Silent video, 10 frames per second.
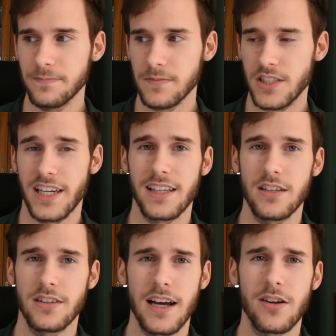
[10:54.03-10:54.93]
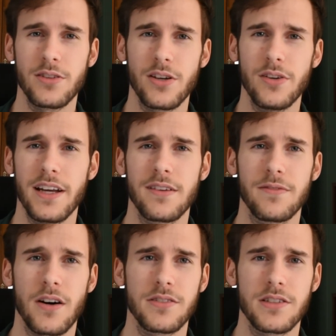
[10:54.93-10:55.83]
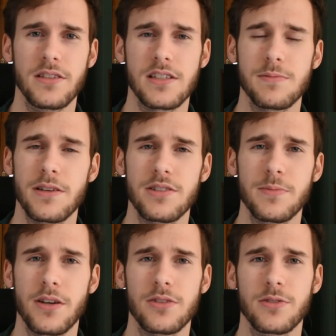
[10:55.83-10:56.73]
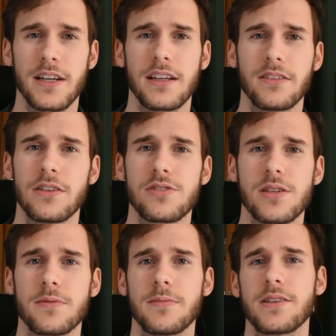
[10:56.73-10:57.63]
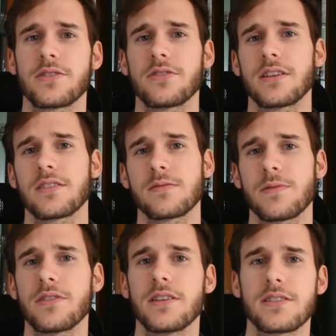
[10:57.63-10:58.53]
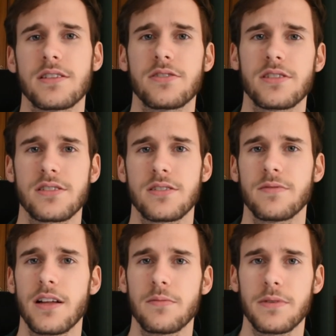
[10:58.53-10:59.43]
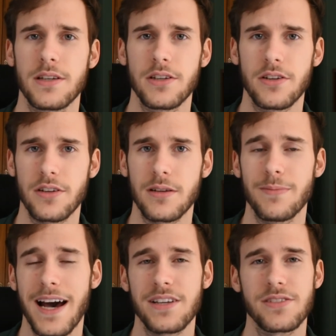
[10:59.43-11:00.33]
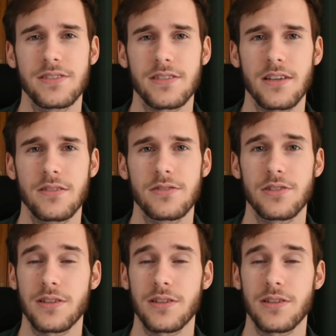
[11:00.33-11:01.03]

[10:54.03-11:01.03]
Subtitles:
to get, not only are you getting volunteer experience, but you're also getting leadership and mentoring experience, and you're just developing your compassion skills, your